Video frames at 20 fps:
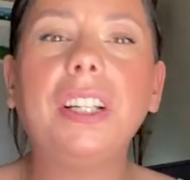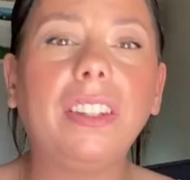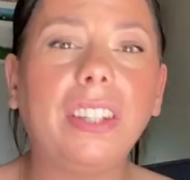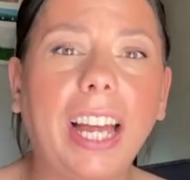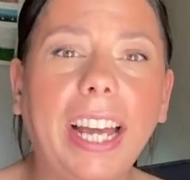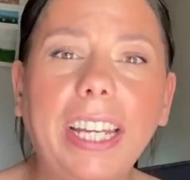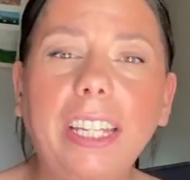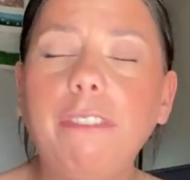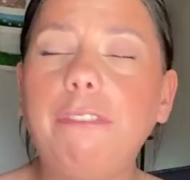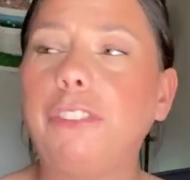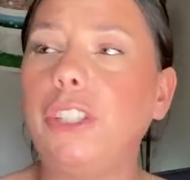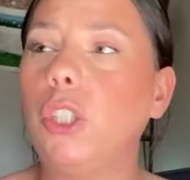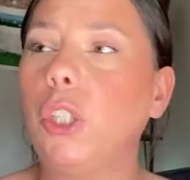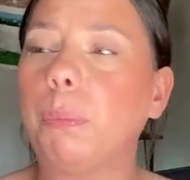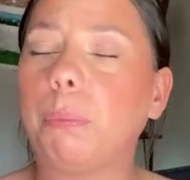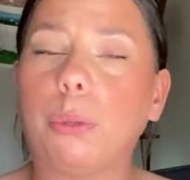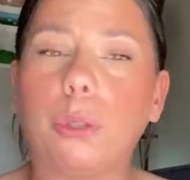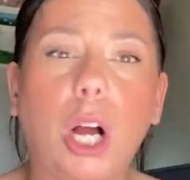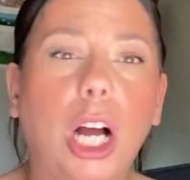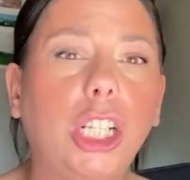life, your
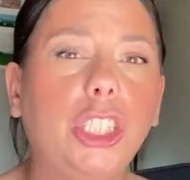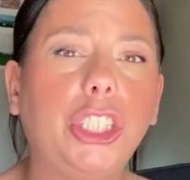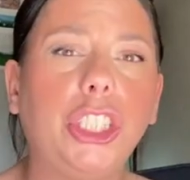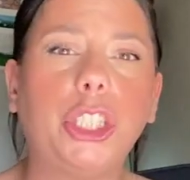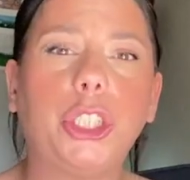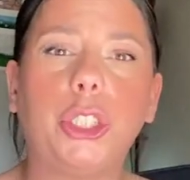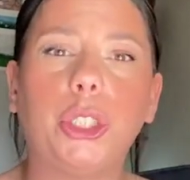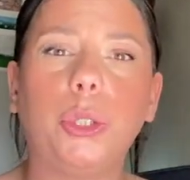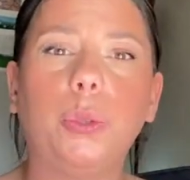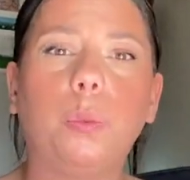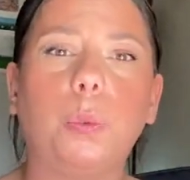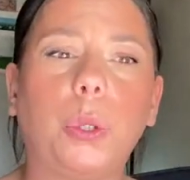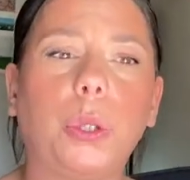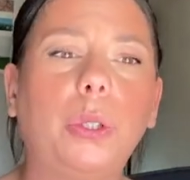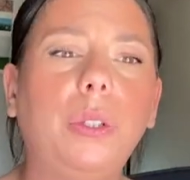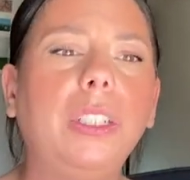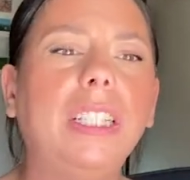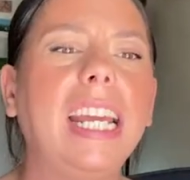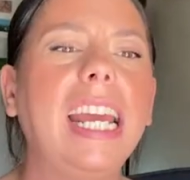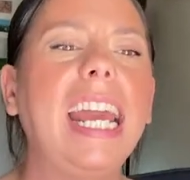projects, your
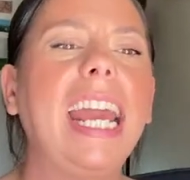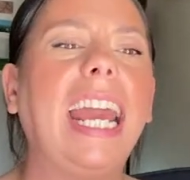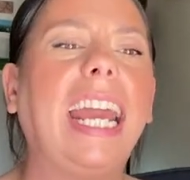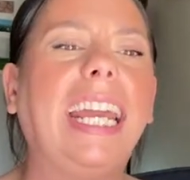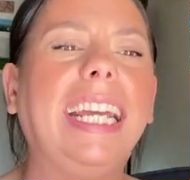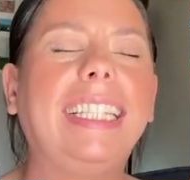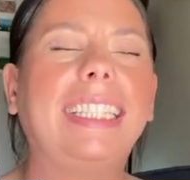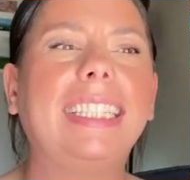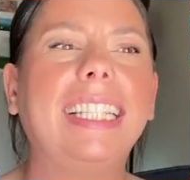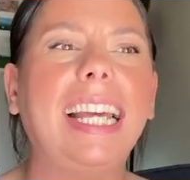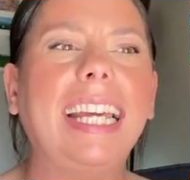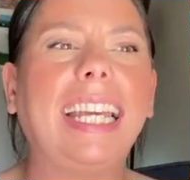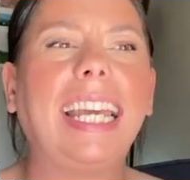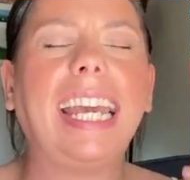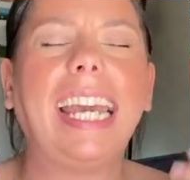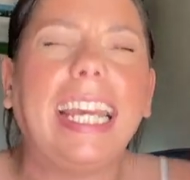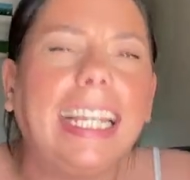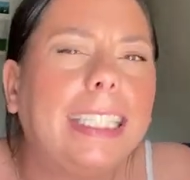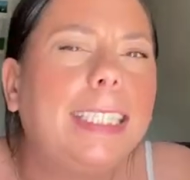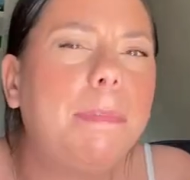world, it's like
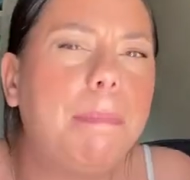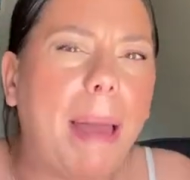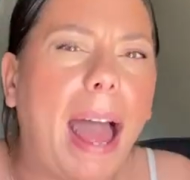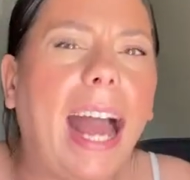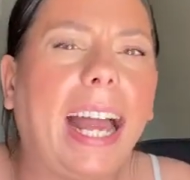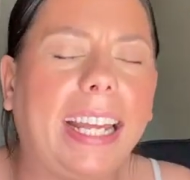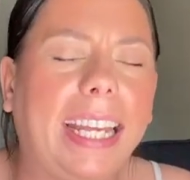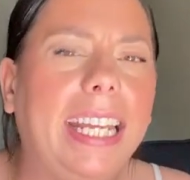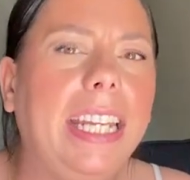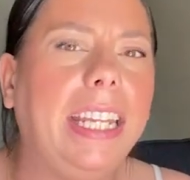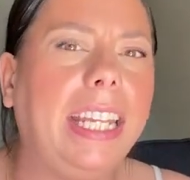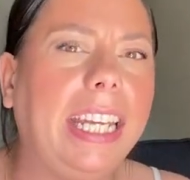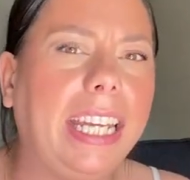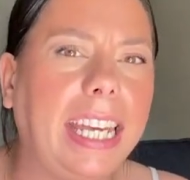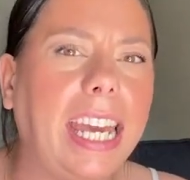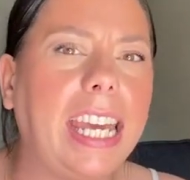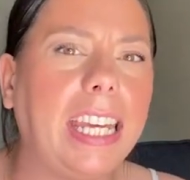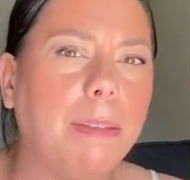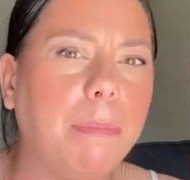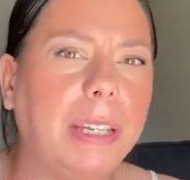it's back in the
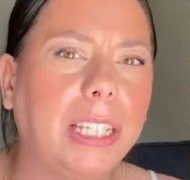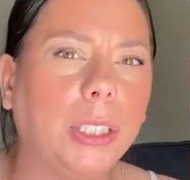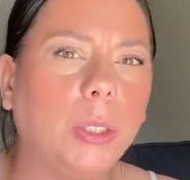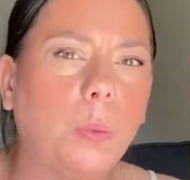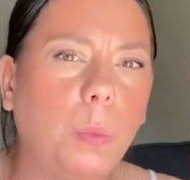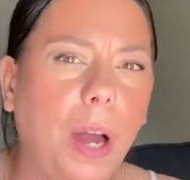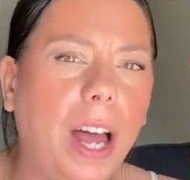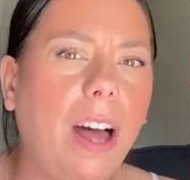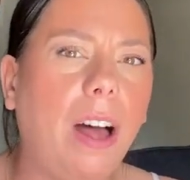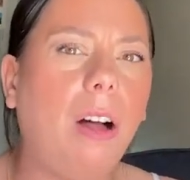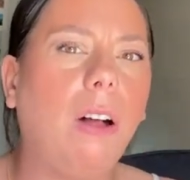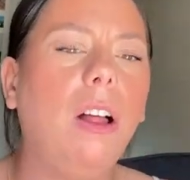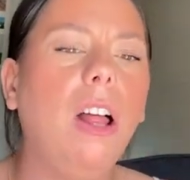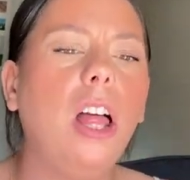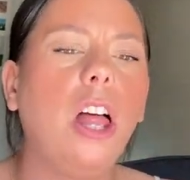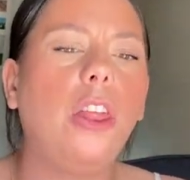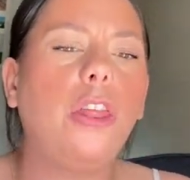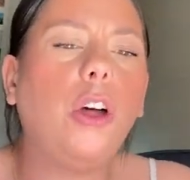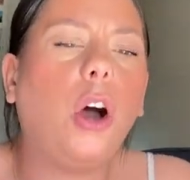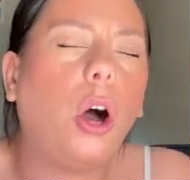game as well.
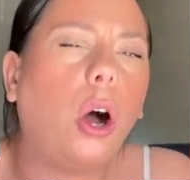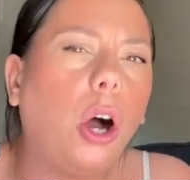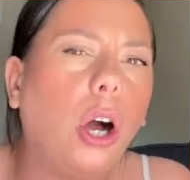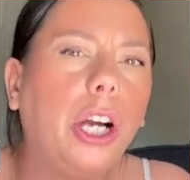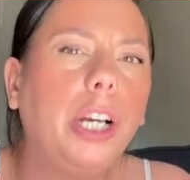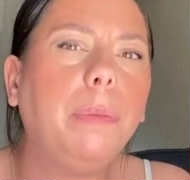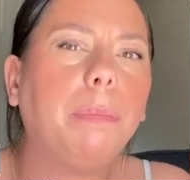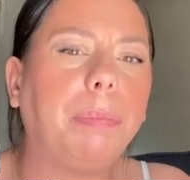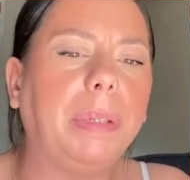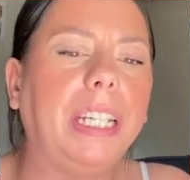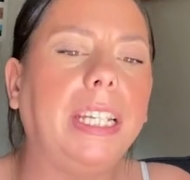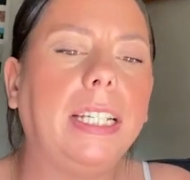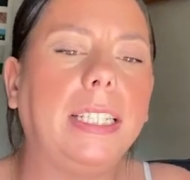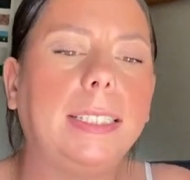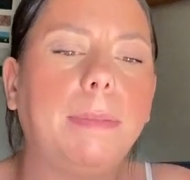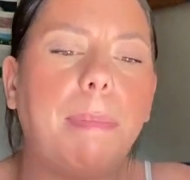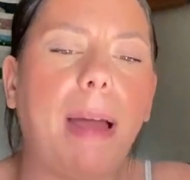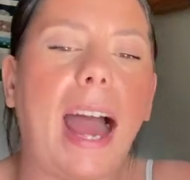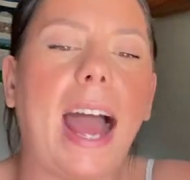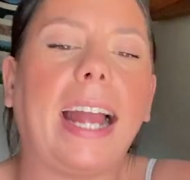The heartbeat
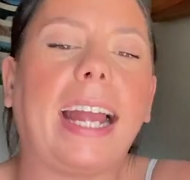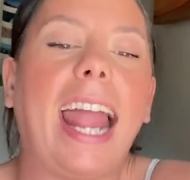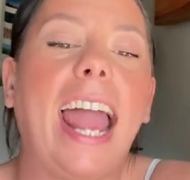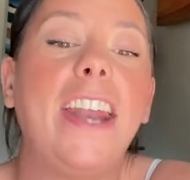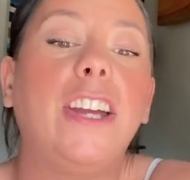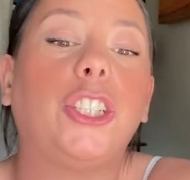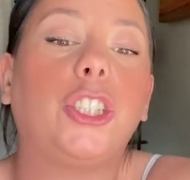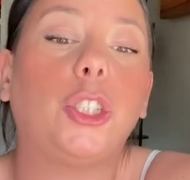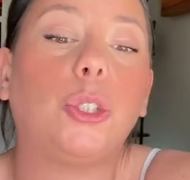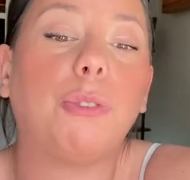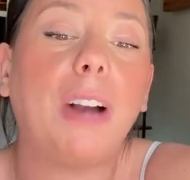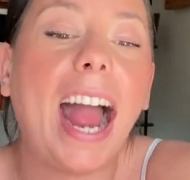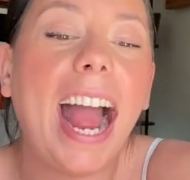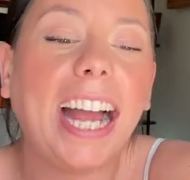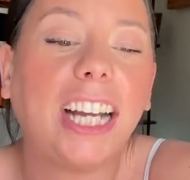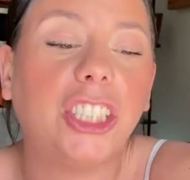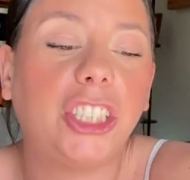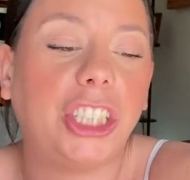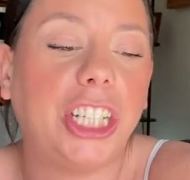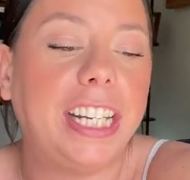is back and
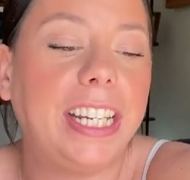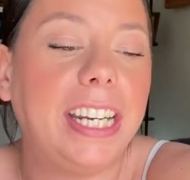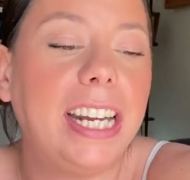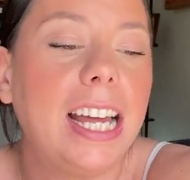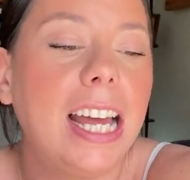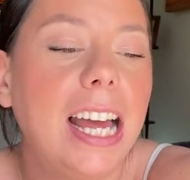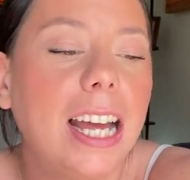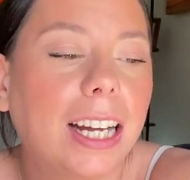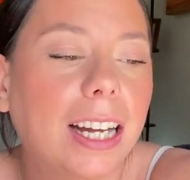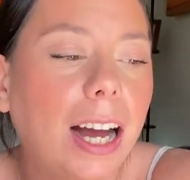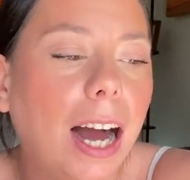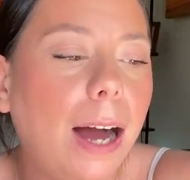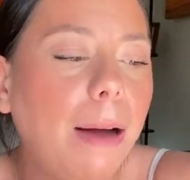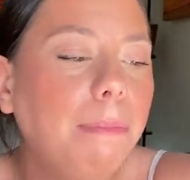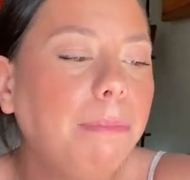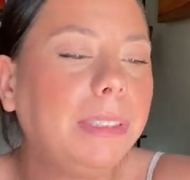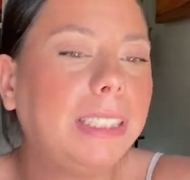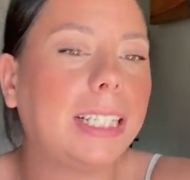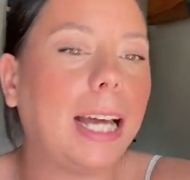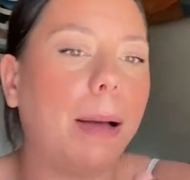attraction
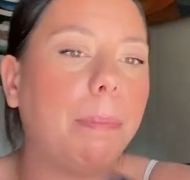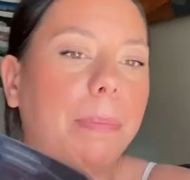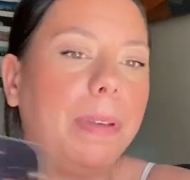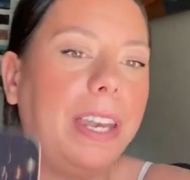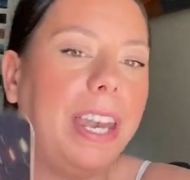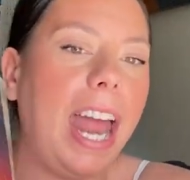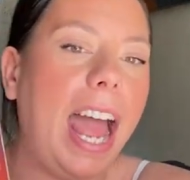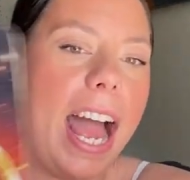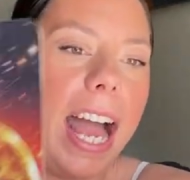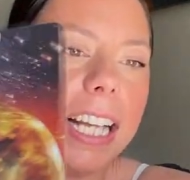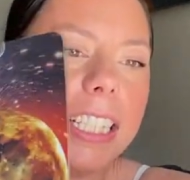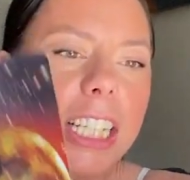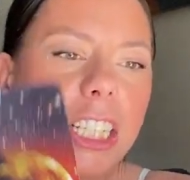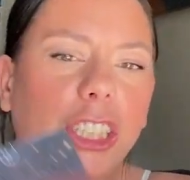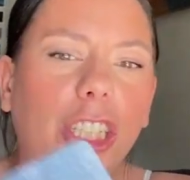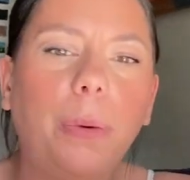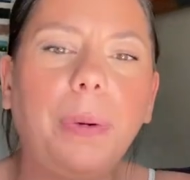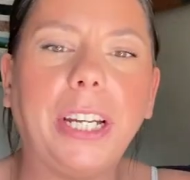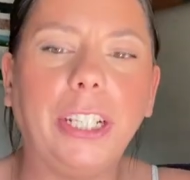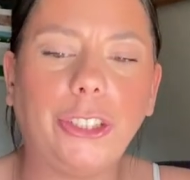comes up next. It's
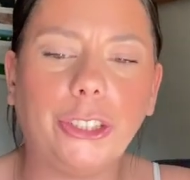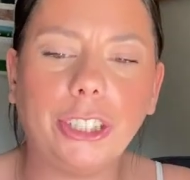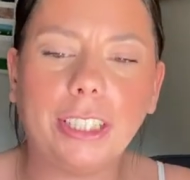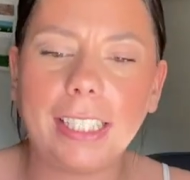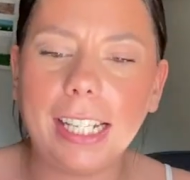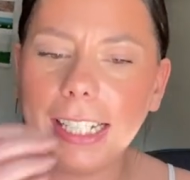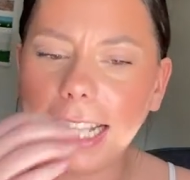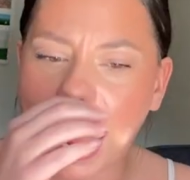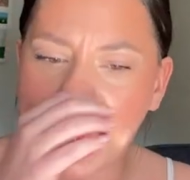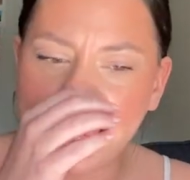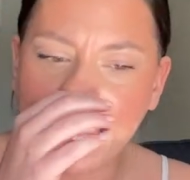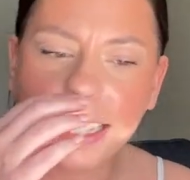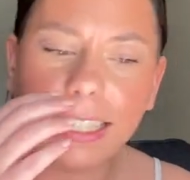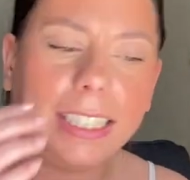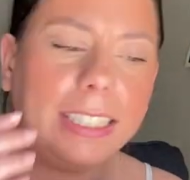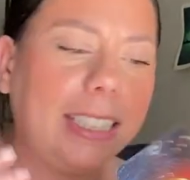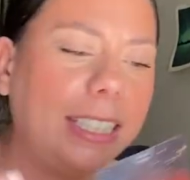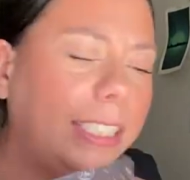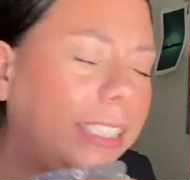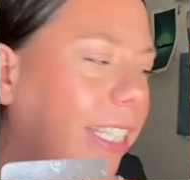so interesting. I think
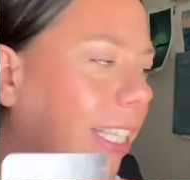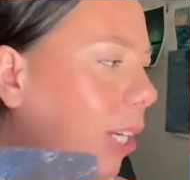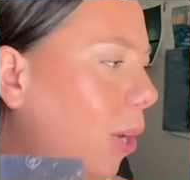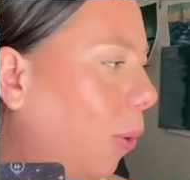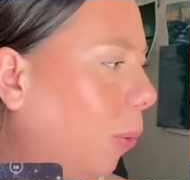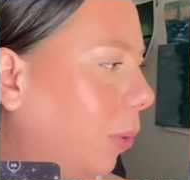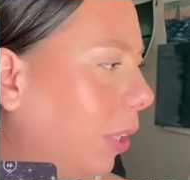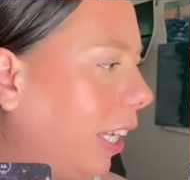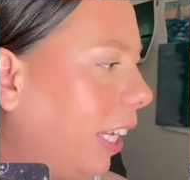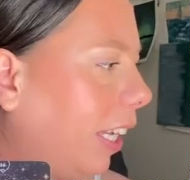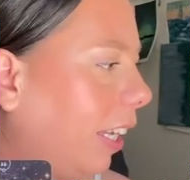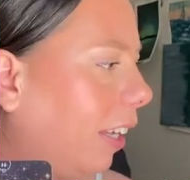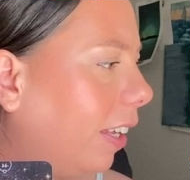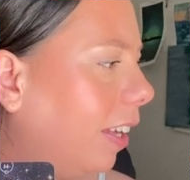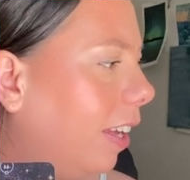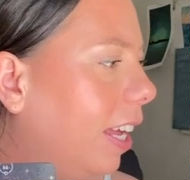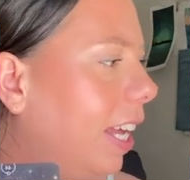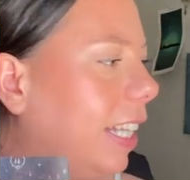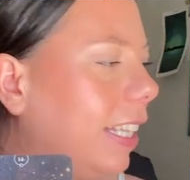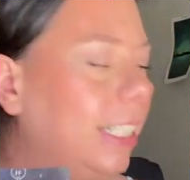this is the only
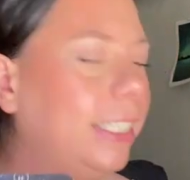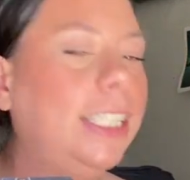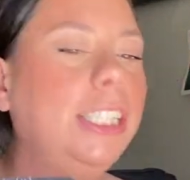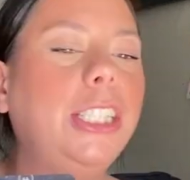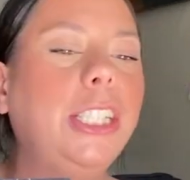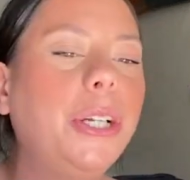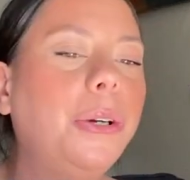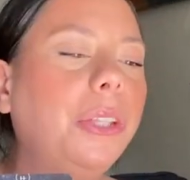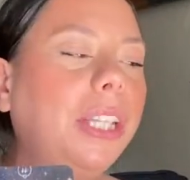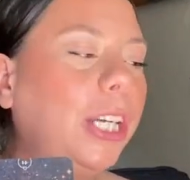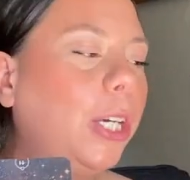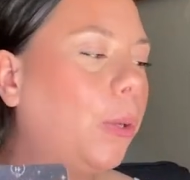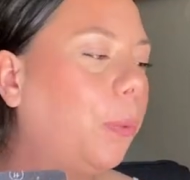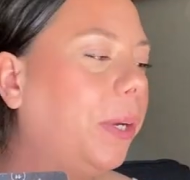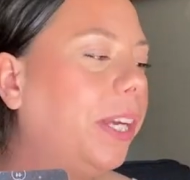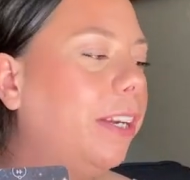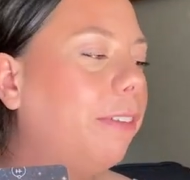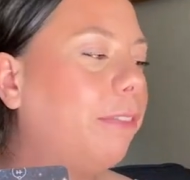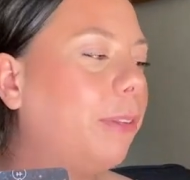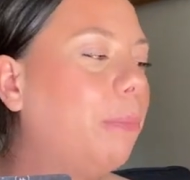
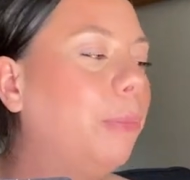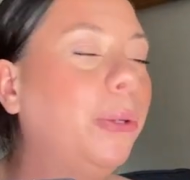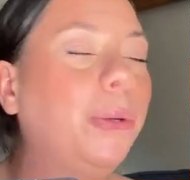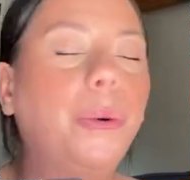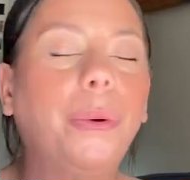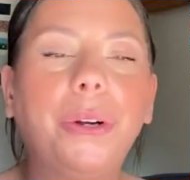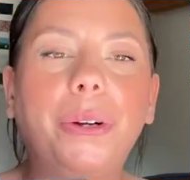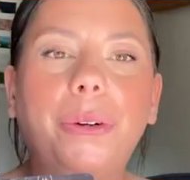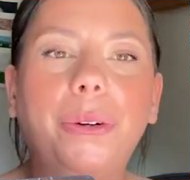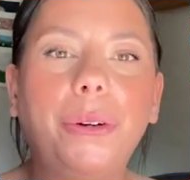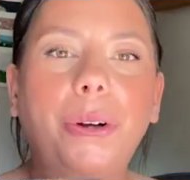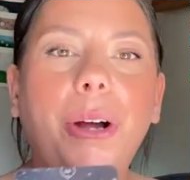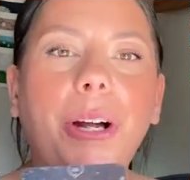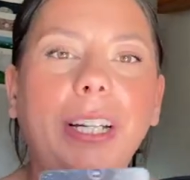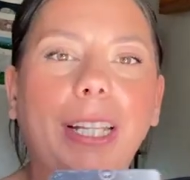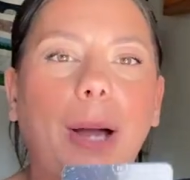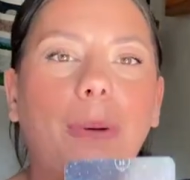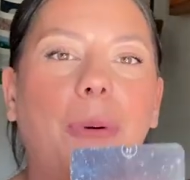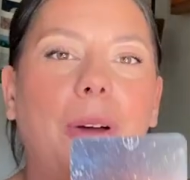Queen of the Moon Oracle card that